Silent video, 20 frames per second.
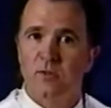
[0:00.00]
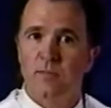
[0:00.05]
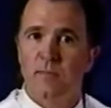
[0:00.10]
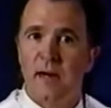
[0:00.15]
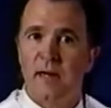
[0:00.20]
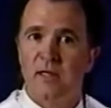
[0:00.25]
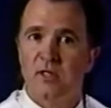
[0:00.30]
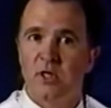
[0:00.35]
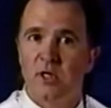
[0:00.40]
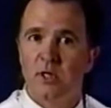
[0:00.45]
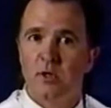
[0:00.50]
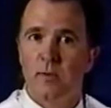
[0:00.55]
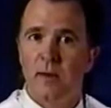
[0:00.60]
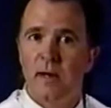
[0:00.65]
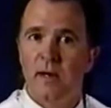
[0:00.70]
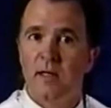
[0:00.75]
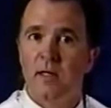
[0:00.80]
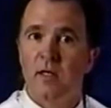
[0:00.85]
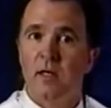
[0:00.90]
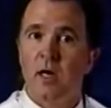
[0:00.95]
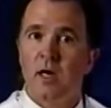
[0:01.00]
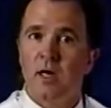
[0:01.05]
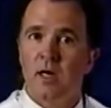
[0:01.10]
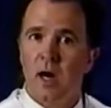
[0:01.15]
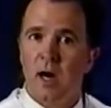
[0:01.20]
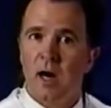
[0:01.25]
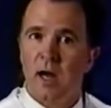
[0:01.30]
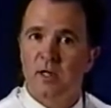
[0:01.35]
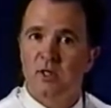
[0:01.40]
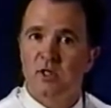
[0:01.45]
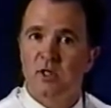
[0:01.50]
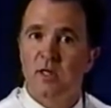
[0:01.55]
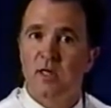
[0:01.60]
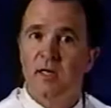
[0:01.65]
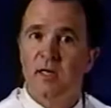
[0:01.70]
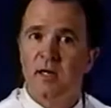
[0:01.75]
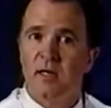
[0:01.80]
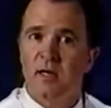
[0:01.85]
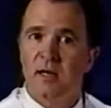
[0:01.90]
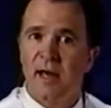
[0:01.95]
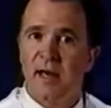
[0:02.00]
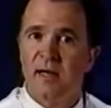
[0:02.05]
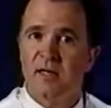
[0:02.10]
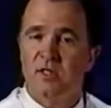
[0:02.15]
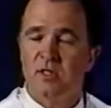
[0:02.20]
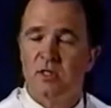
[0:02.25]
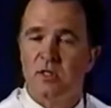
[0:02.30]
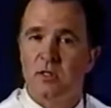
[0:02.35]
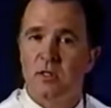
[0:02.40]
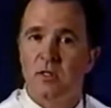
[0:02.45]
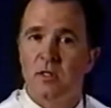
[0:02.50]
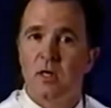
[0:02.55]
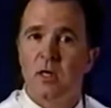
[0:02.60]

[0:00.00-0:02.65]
by generating collagen and elastin